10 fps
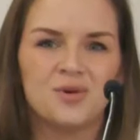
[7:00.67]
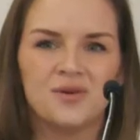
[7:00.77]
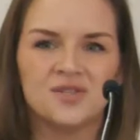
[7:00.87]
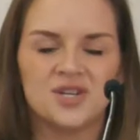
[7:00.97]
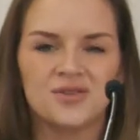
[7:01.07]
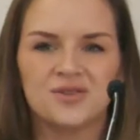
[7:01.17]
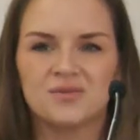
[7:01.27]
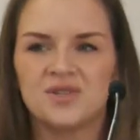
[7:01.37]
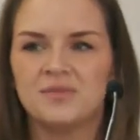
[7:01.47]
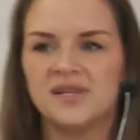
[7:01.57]
Two of those
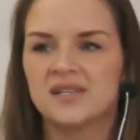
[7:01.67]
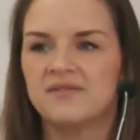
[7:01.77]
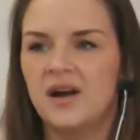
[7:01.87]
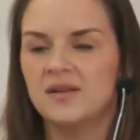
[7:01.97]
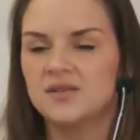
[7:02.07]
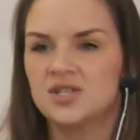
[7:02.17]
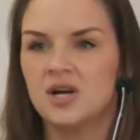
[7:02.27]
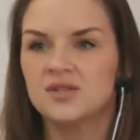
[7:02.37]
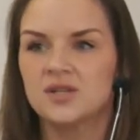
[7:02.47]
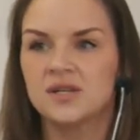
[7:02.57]
shelters were domestic violence
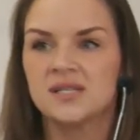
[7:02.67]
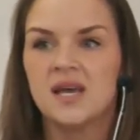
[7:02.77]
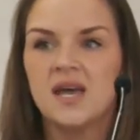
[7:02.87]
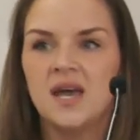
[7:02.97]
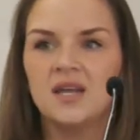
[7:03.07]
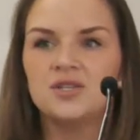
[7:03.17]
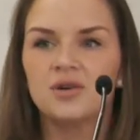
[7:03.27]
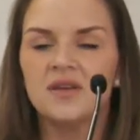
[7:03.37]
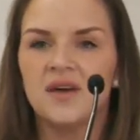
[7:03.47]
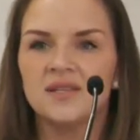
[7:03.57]
shelters, and
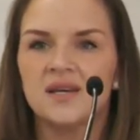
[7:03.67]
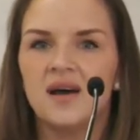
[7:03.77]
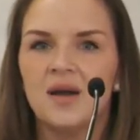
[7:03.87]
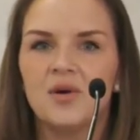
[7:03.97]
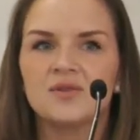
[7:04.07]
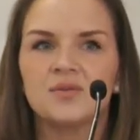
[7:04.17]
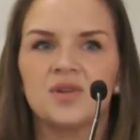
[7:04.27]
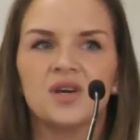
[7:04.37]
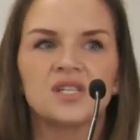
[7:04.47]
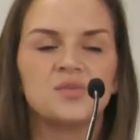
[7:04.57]
during that time I was
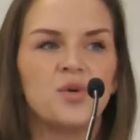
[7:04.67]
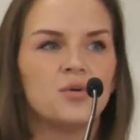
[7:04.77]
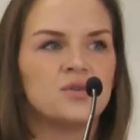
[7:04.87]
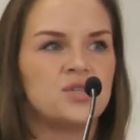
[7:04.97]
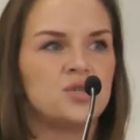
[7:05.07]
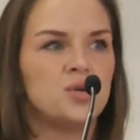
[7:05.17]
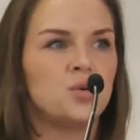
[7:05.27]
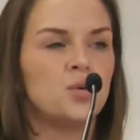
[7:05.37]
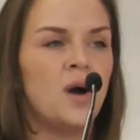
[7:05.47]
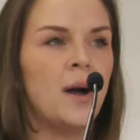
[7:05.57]
really exposed
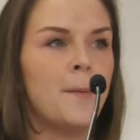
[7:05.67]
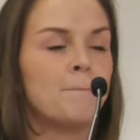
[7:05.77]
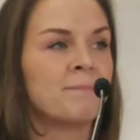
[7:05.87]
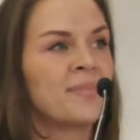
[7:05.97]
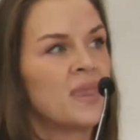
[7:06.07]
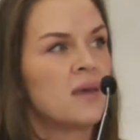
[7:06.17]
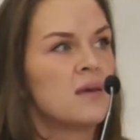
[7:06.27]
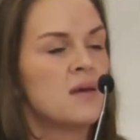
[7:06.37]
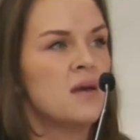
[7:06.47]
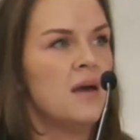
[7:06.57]
to
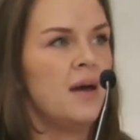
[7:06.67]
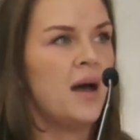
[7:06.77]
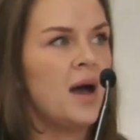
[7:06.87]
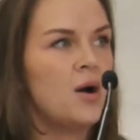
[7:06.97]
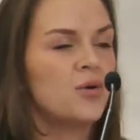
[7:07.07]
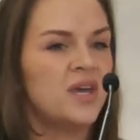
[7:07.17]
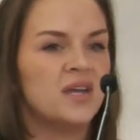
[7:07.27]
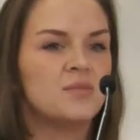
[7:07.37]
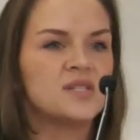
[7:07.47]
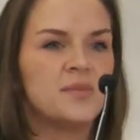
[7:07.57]
how
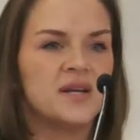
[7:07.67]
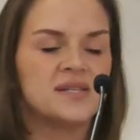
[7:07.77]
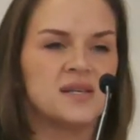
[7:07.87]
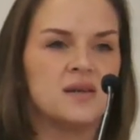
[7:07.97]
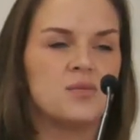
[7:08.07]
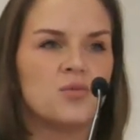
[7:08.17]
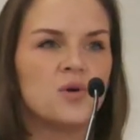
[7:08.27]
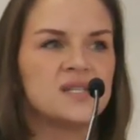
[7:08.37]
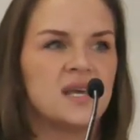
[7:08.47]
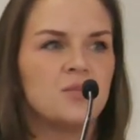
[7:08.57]
cannabis medicine
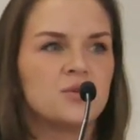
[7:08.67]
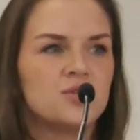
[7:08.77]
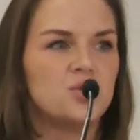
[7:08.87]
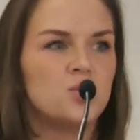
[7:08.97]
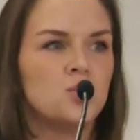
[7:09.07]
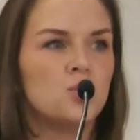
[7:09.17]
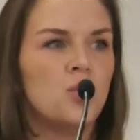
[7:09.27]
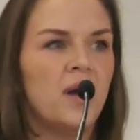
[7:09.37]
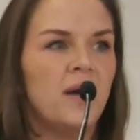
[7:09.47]
was able to